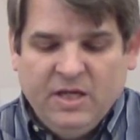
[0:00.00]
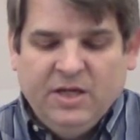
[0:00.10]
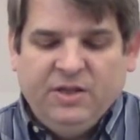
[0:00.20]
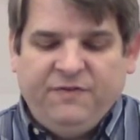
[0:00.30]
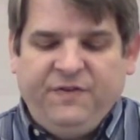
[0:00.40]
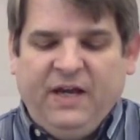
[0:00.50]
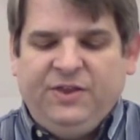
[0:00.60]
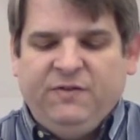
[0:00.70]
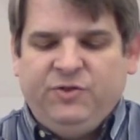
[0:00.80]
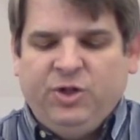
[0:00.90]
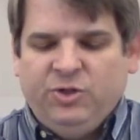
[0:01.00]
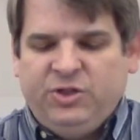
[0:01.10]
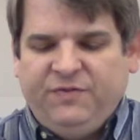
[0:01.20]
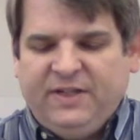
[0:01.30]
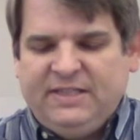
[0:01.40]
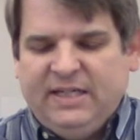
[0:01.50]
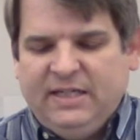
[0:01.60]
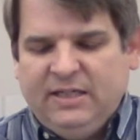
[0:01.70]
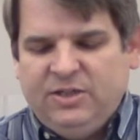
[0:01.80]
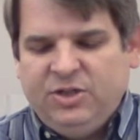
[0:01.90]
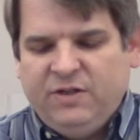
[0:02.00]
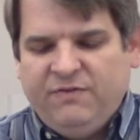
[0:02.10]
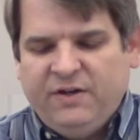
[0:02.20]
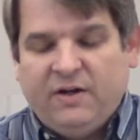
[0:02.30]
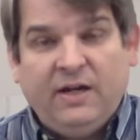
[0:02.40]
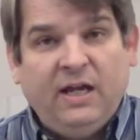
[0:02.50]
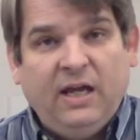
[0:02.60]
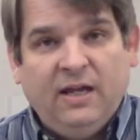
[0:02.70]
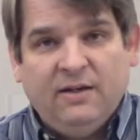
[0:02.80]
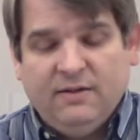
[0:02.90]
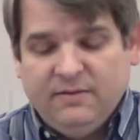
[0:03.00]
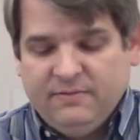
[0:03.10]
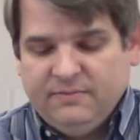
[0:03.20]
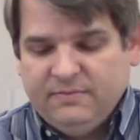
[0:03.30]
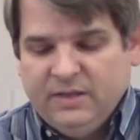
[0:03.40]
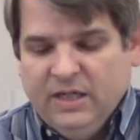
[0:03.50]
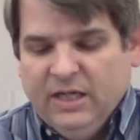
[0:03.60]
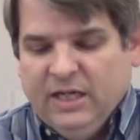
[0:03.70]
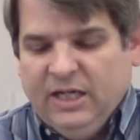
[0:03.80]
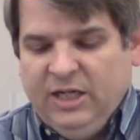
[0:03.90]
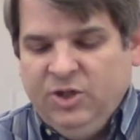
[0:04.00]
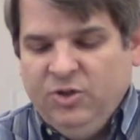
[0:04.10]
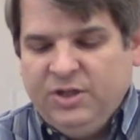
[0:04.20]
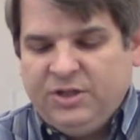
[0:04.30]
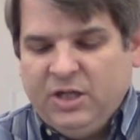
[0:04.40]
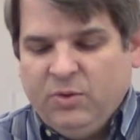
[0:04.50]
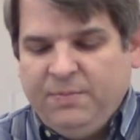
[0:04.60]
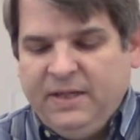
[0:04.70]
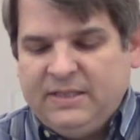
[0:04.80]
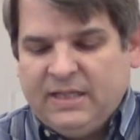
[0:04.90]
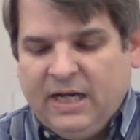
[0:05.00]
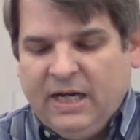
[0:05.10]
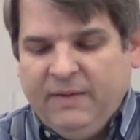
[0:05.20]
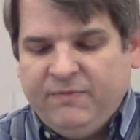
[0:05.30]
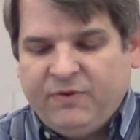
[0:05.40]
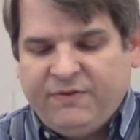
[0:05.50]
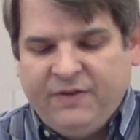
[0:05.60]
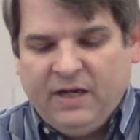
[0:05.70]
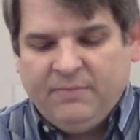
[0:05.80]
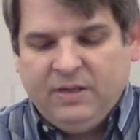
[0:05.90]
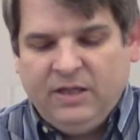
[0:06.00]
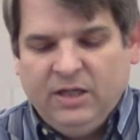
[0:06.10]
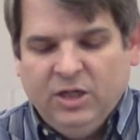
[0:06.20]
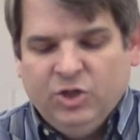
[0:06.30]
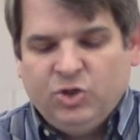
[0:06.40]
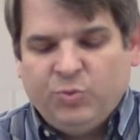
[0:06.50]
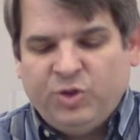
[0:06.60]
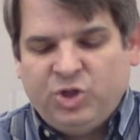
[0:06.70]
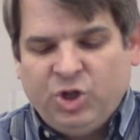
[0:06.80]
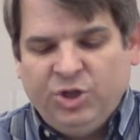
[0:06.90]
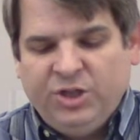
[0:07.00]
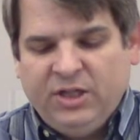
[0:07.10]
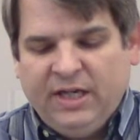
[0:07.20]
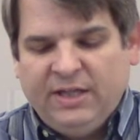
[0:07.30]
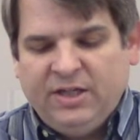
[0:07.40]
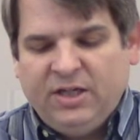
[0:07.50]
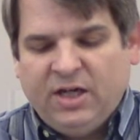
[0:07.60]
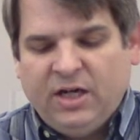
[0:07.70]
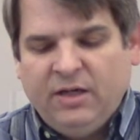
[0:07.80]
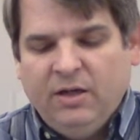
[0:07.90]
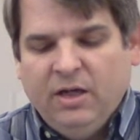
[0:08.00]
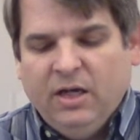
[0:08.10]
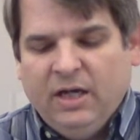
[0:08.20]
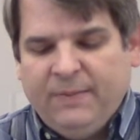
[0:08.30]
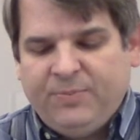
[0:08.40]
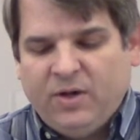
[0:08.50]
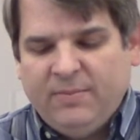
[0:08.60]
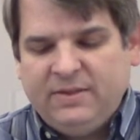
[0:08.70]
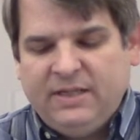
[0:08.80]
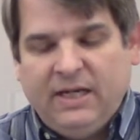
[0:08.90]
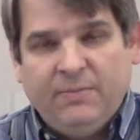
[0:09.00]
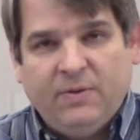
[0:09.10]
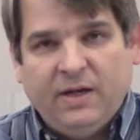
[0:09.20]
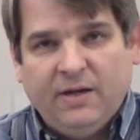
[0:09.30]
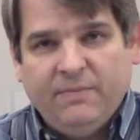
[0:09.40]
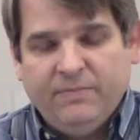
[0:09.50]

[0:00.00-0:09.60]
The faith of Joseph extended to the very end. He knew that there would be a time for family to return to the land that God had promised Abraham.